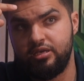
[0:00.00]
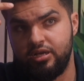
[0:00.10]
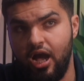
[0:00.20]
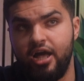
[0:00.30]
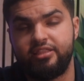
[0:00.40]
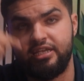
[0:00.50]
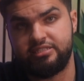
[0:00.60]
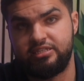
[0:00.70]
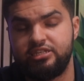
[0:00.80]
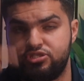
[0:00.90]

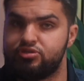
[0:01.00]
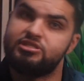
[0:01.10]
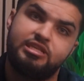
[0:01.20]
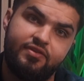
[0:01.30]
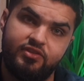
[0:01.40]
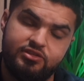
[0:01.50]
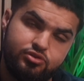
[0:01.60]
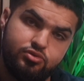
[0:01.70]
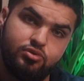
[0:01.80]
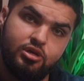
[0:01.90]
context and history saved
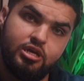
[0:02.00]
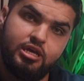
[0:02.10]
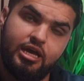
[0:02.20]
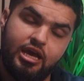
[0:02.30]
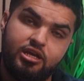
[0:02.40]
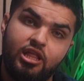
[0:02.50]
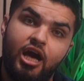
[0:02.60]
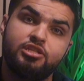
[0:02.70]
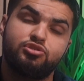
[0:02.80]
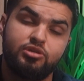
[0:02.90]
into a
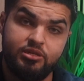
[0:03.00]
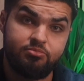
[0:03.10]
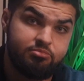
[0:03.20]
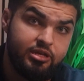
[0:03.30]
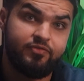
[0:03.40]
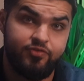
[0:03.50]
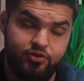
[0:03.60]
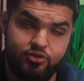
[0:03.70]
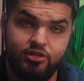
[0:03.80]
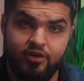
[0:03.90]
Claude so you can
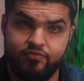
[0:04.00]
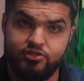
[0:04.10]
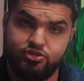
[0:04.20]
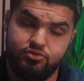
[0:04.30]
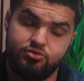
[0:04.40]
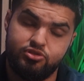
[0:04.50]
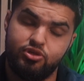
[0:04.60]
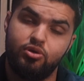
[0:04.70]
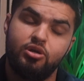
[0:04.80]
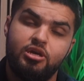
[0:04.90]
further leverage you.
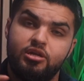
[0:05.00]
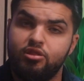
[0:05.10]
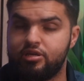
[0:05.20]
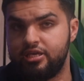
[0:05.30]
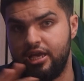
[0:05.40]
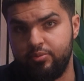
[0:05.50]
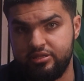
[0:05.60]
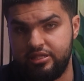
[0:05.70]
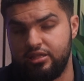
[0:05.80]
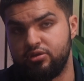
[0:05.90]
So looking at
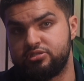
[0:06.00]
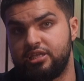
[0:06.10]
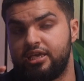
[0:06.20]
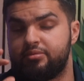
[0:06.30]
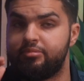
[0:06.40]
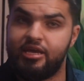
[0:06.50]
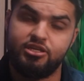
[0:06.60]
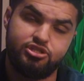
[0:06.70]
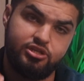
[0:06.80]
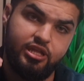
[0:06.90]
what that looks like,
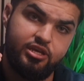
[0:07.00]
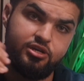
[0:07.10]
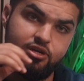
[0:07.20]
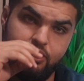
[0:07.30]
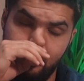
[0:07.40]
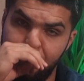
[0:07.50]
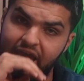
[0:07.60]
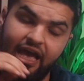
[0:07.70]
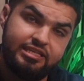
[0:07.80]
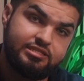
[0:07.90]
making sure that your
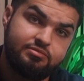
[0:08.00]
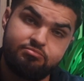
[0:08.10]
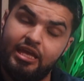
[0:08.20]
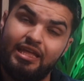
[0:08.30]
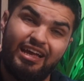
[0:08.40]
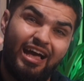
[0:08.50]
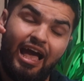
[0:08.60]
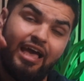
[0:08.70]
data